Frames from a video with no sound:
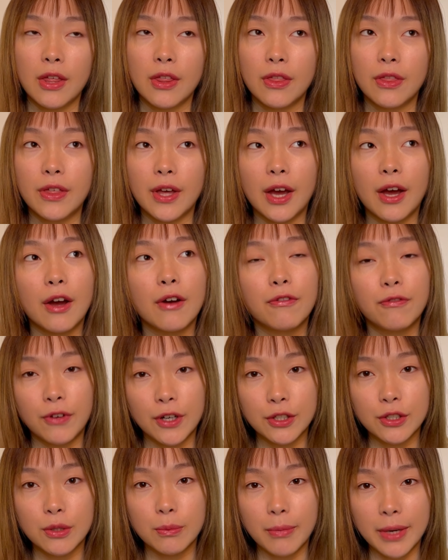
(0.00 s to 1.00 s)
their
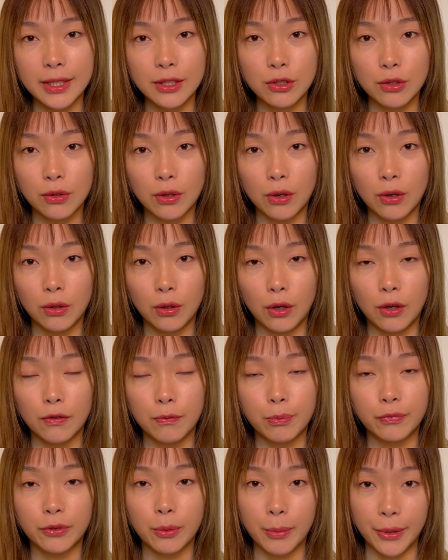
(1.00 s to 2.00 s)
fundamental goal
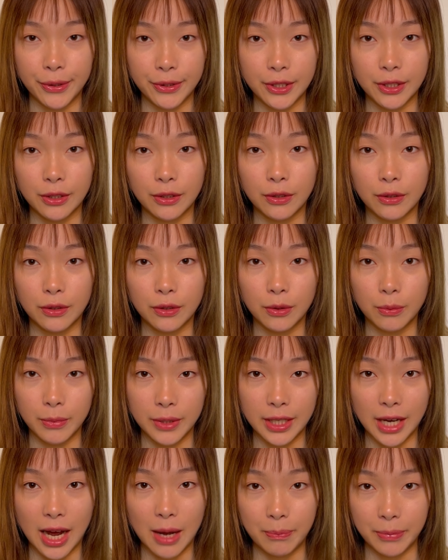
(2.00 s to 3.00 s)
of promoting
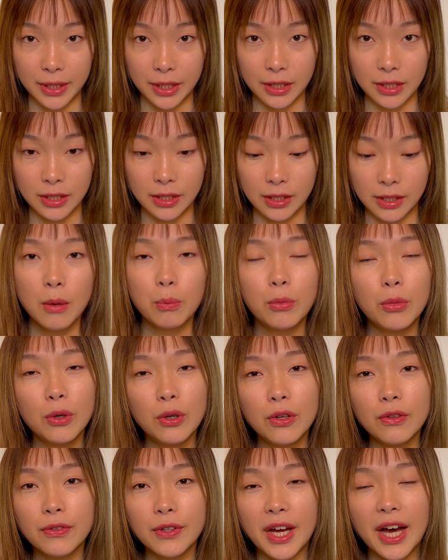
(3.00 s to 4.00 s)
human happiness.
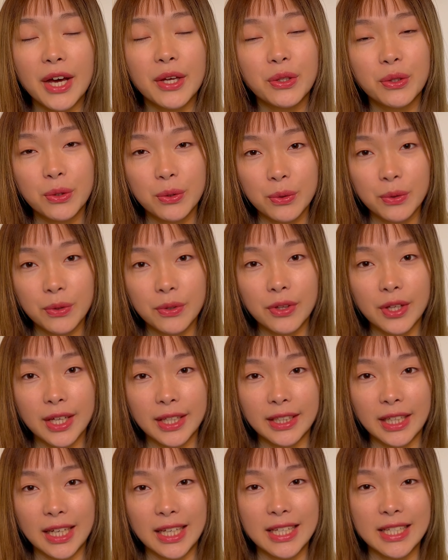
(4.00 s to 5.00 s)
Moreover, I do
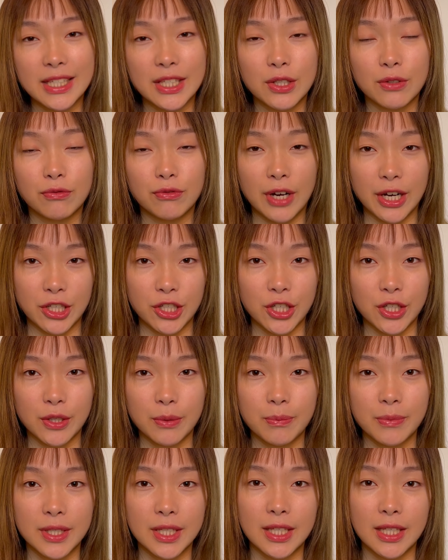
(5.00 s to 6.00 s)
think that his
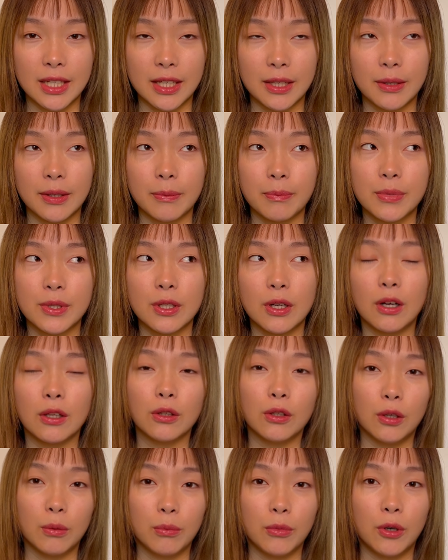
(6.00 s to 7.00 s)
regime seems a
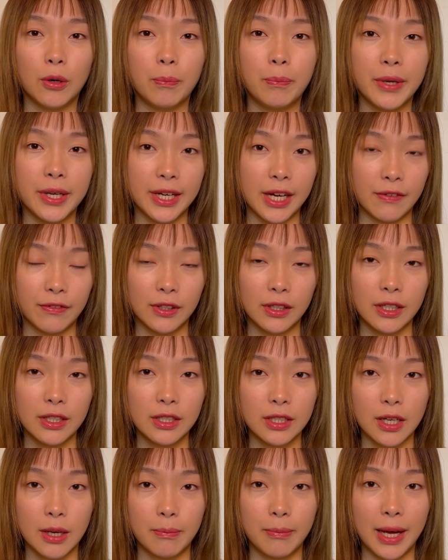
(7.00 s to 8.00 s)
lot more
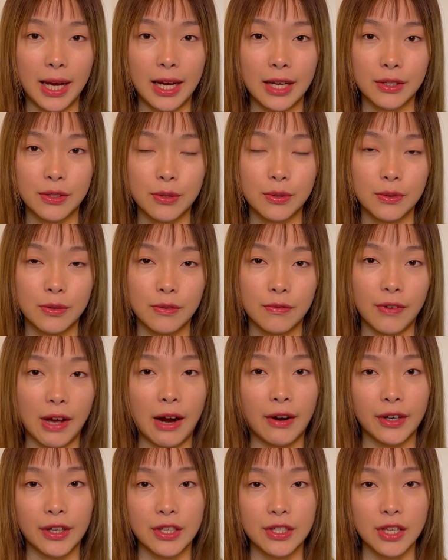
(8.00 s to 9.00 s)
benevolent compared to
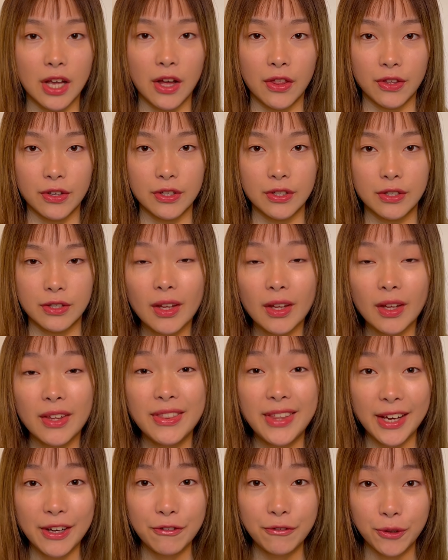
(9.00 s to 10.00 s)
various others.
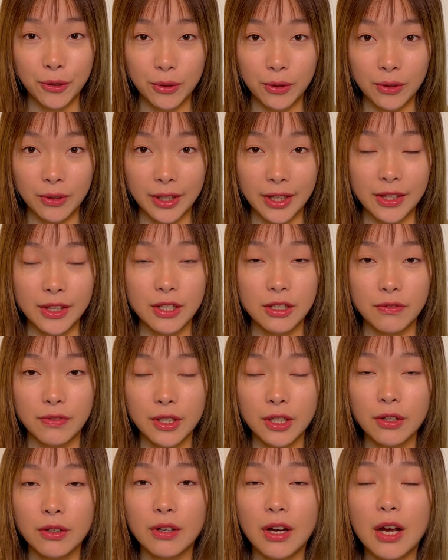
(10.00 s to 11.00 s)
Therefore, in this
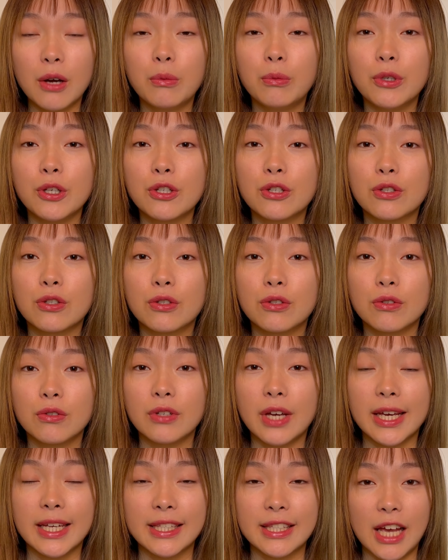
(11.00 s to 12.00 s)
video, I wish
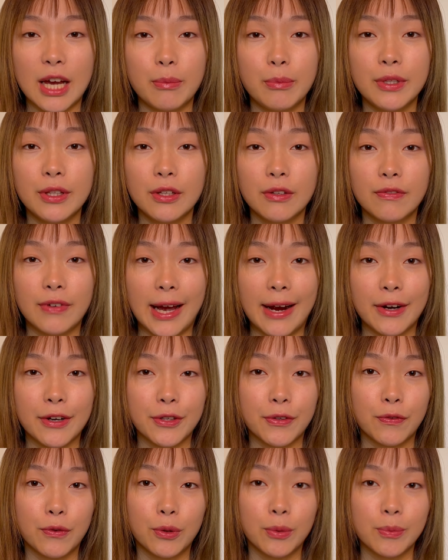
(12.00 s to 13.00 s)
to examine the
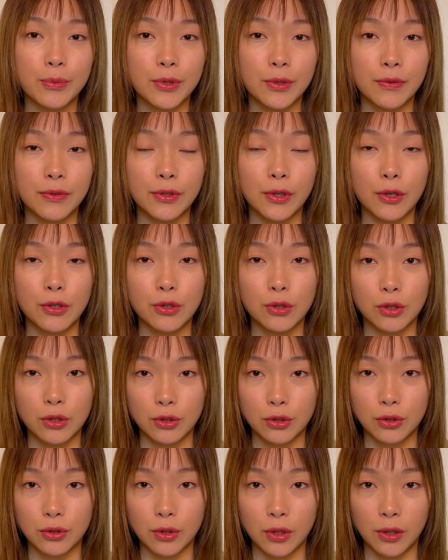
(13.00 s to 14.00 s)
various forms of social
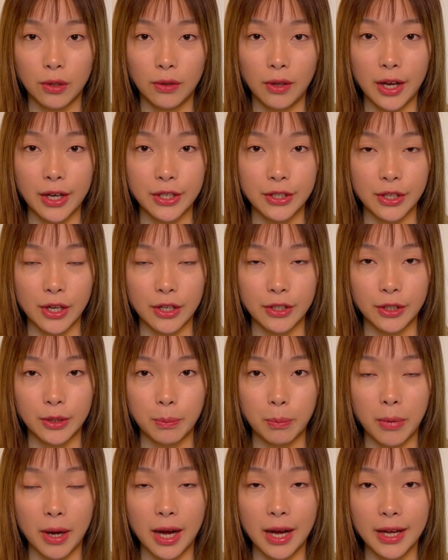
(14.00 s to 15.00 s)
control exerted
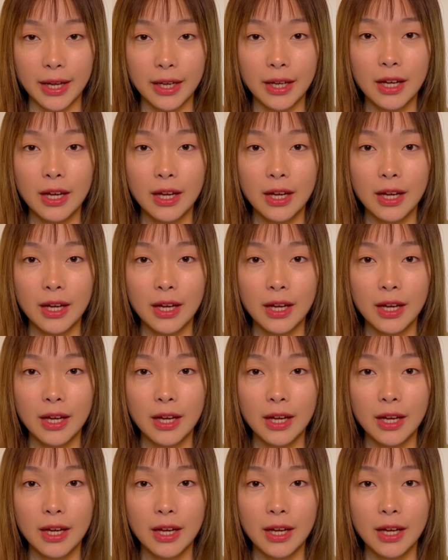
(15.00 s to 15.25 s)
by